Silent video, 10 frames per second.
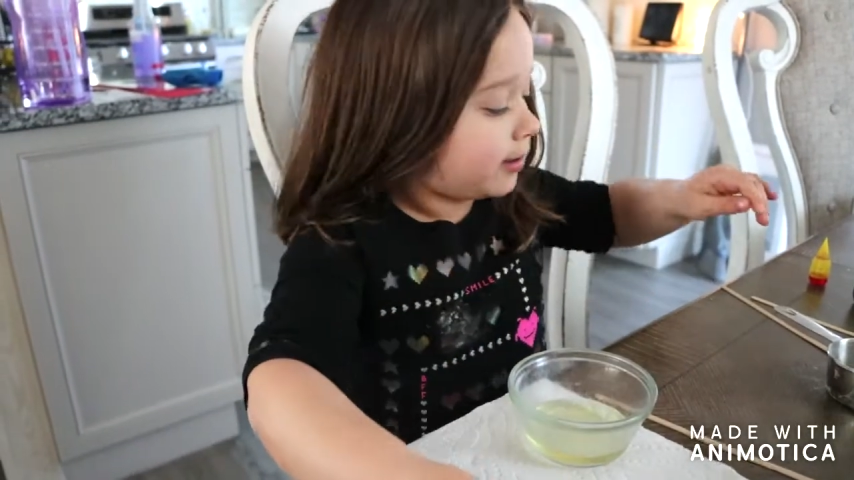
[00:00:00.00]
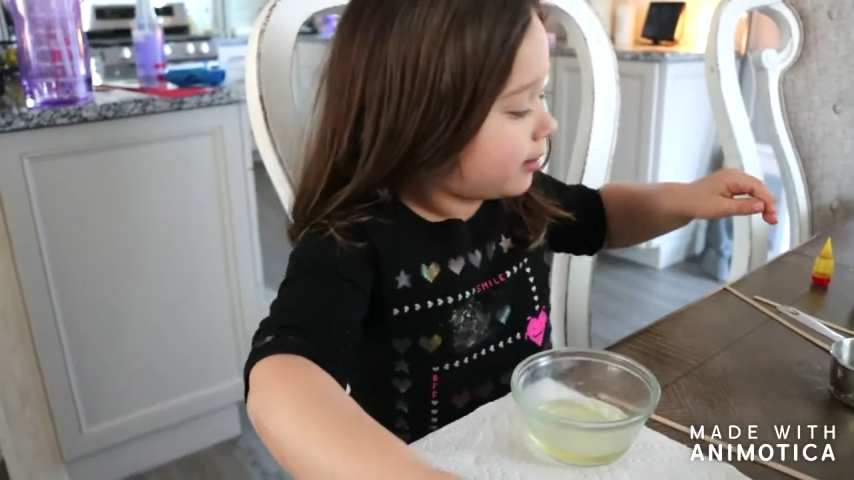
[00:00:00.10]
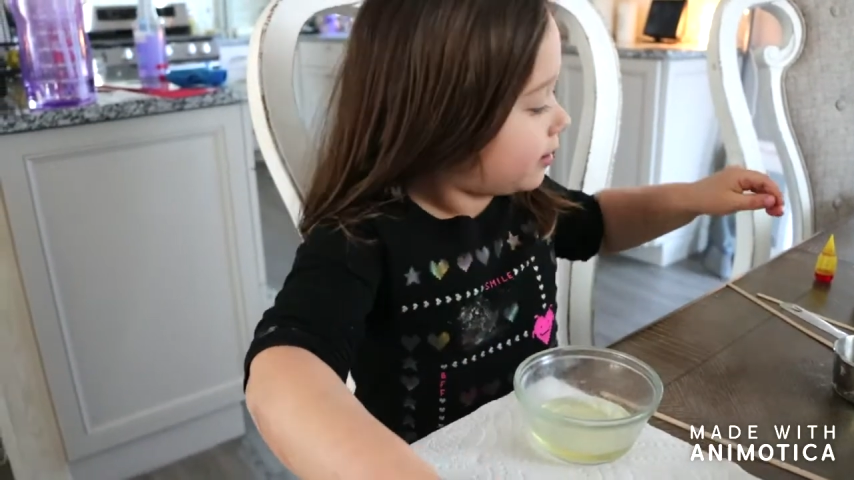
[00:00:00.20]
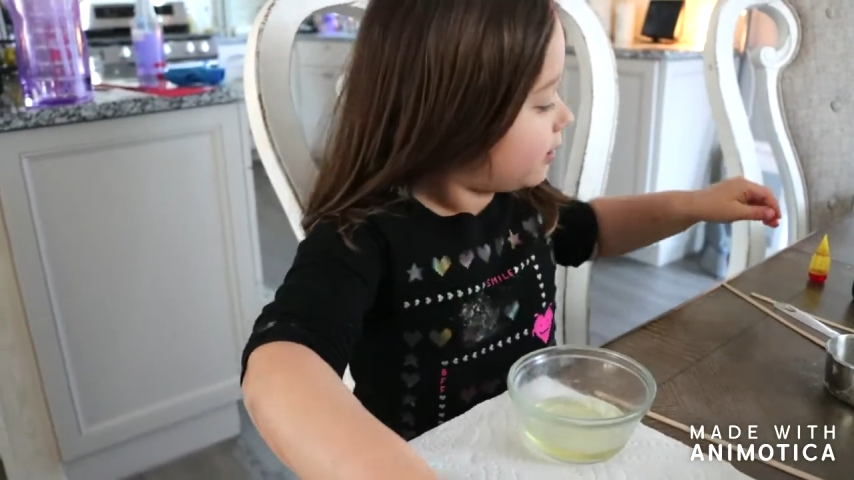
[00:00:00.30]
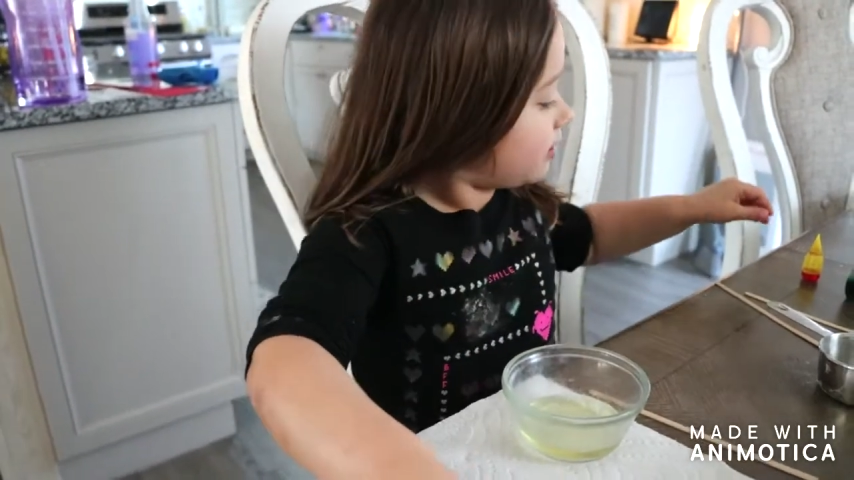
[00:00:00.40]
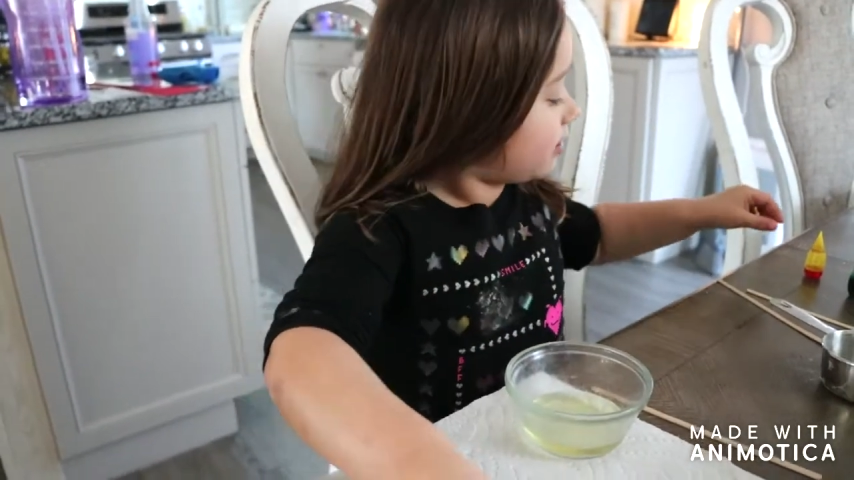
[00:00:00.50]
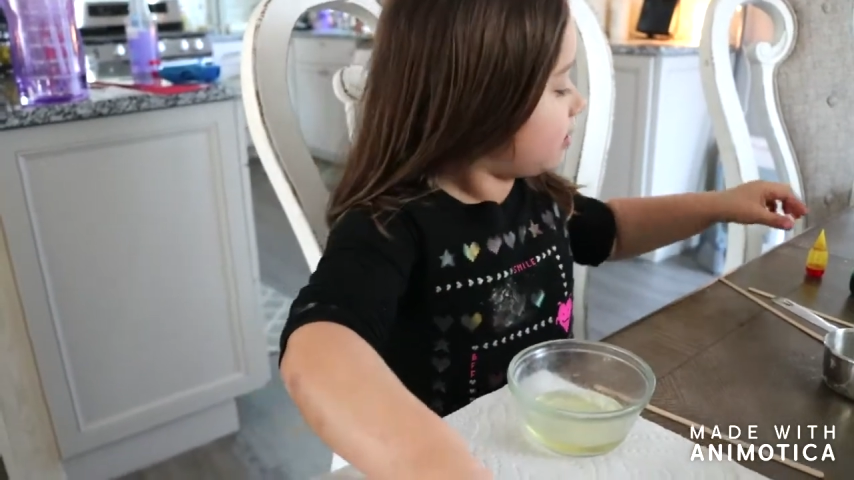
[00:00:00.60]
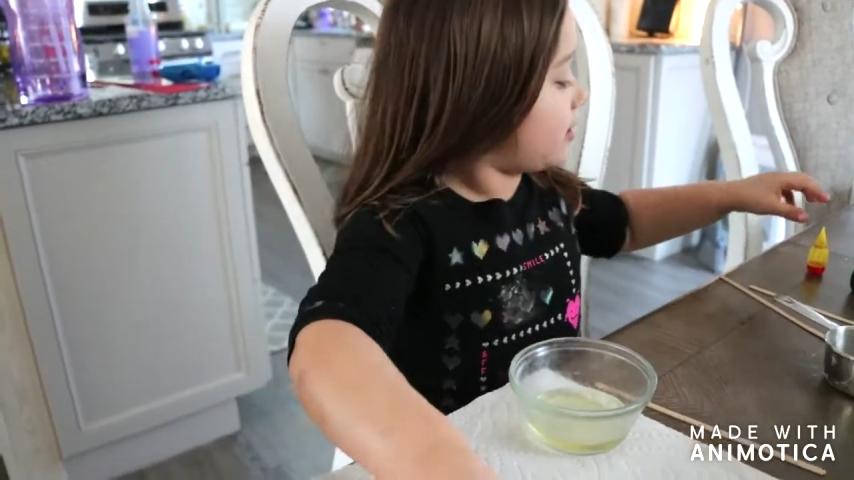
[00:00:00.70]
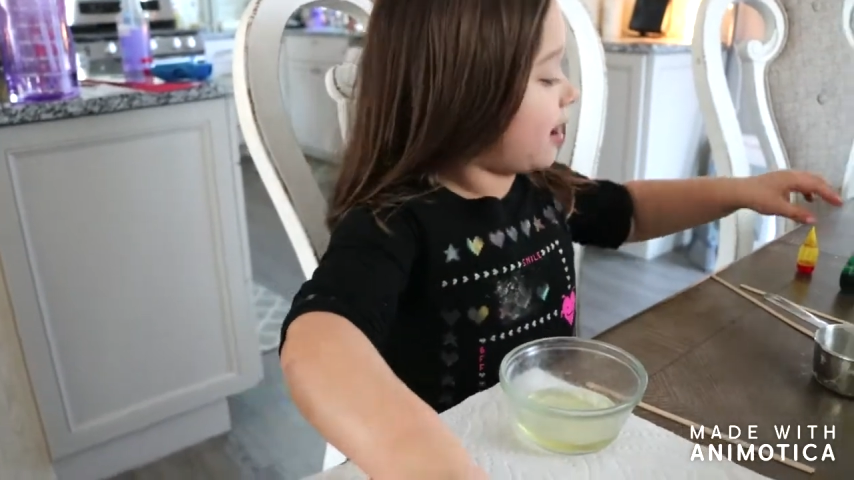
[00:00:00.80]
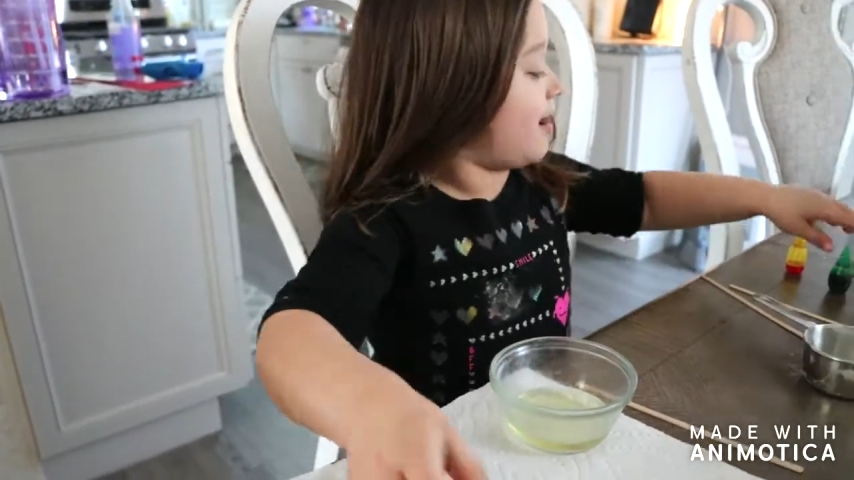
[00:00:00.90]
Green.
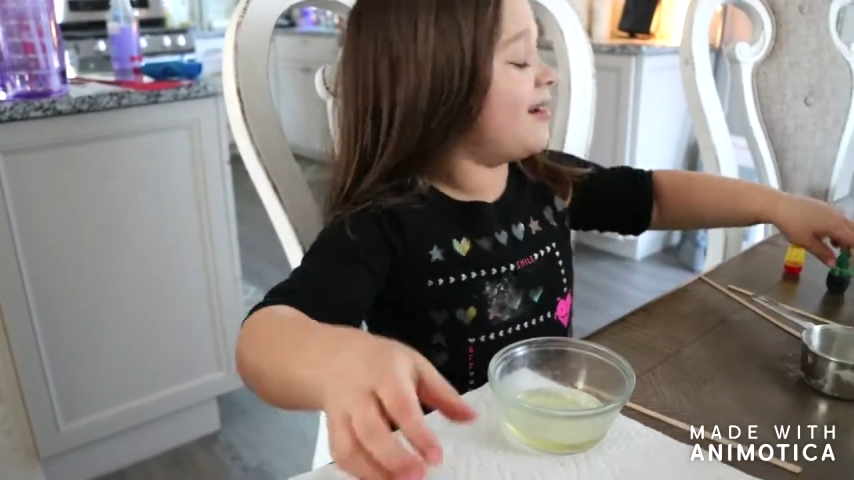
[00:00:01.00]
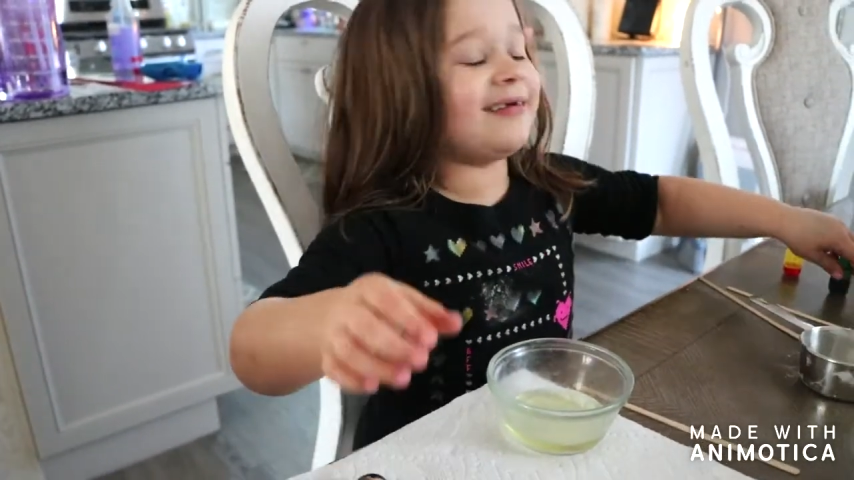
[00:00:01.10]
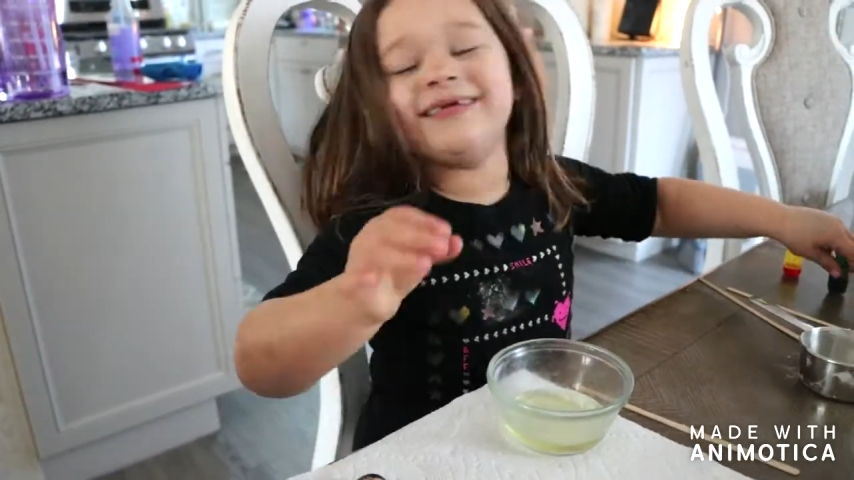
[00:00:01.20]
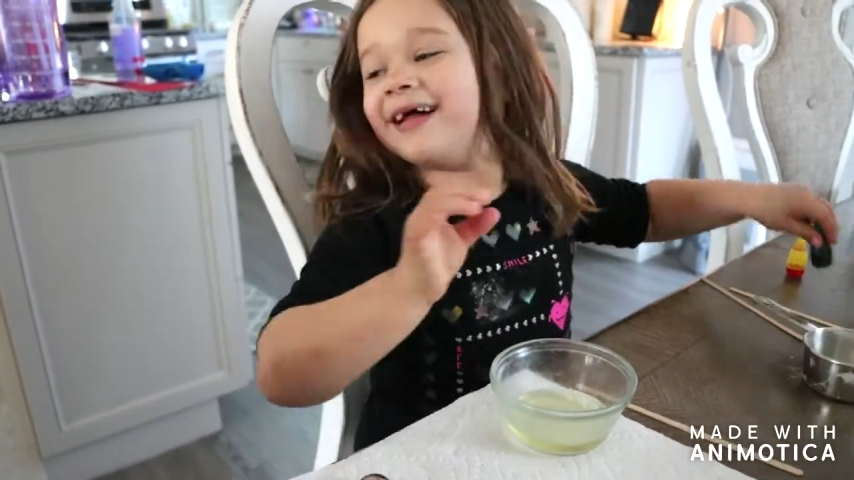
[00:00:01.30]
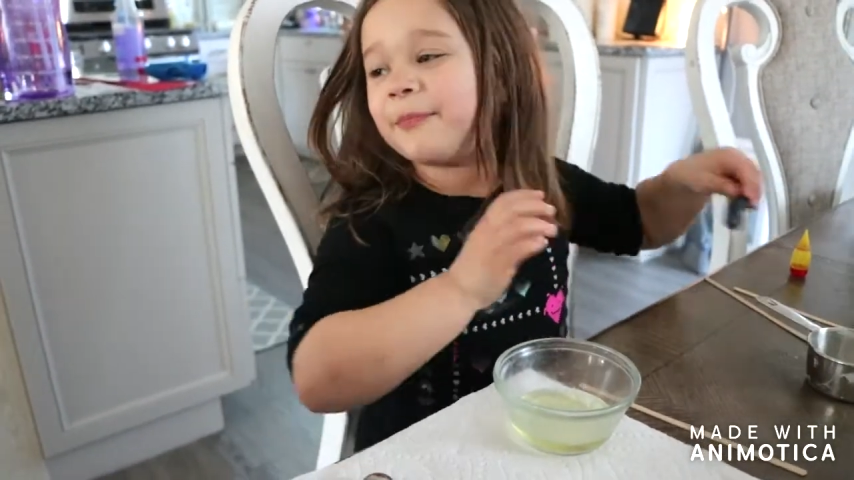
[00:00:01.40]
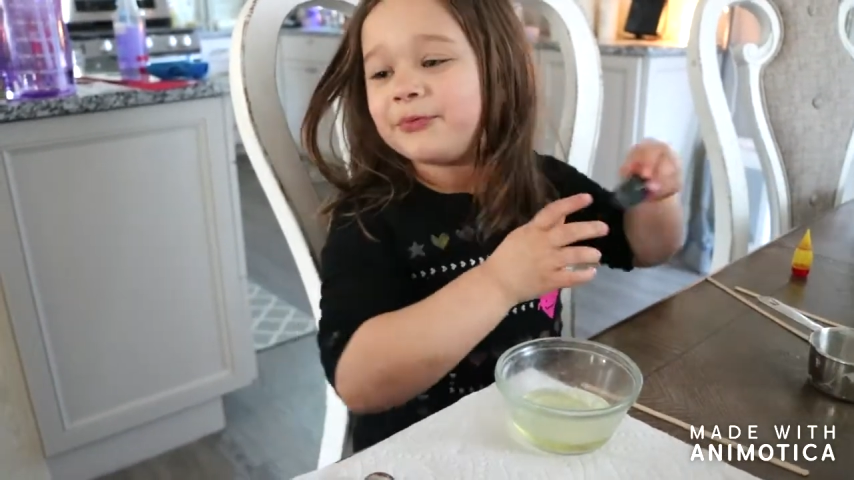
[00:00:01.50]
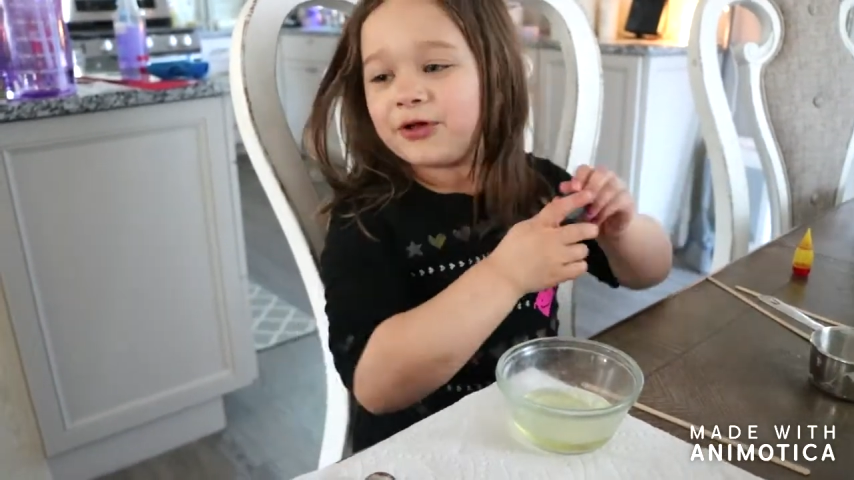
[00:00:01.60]
Not not